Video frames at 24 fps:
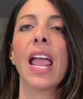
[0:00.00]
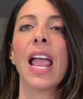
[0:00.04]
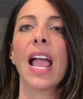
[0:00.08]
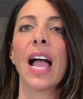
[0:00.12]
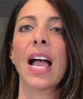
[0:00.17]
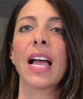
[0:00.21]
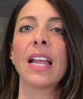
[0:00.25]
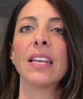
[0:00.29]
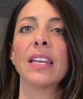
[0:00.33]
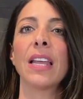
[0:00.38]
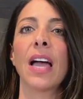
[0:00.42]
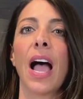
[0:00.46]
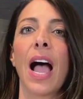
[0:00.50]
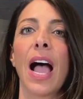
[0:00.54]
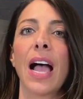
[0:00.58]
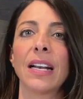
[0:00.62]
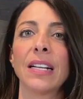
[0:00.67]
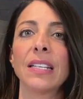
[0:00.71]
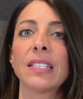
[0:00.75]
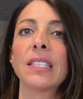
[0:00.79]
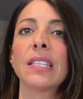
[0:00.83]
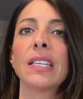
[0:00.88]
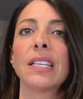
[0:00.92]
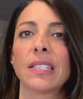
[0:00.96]
and
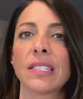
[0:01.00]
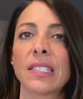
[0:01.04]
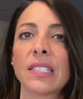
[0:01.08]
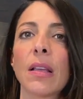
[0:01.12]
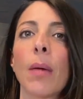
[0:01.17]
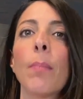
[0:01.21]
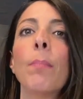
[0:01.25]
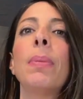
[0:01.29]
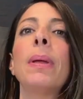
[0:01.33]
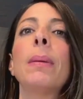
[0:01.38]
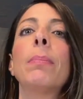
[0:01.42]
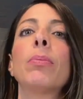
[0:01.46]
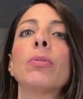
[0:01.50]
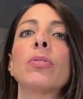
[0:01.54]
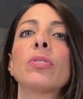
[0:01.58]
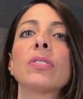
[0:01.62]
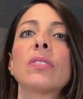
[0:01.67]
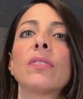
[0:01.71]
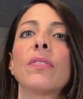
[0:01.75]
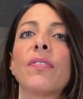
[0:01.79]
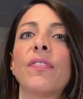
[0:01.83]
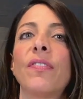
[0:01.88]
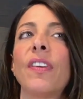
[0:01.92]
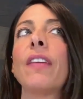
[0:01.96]
honestly, it's some
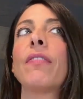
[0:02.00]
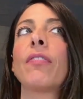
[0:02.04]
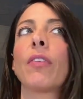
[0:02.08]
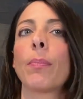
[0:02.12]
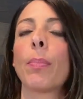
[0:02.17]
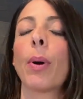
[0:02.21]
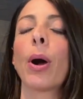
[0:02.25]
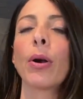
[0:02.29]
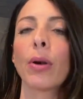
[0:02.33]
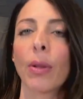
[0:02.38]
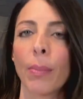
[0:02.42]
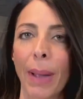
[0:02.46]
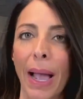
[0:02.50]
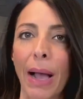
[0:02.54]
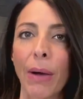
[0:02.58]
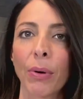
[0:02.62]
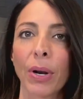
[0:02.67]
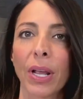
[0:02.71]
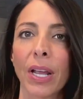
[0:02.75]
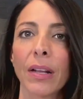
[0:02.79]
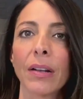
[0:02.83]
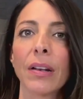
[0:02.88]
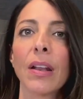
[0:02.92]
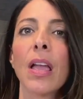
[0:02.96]
people's favorite part
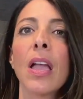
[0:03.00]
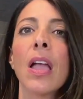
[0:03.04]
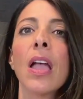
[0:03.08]
about it.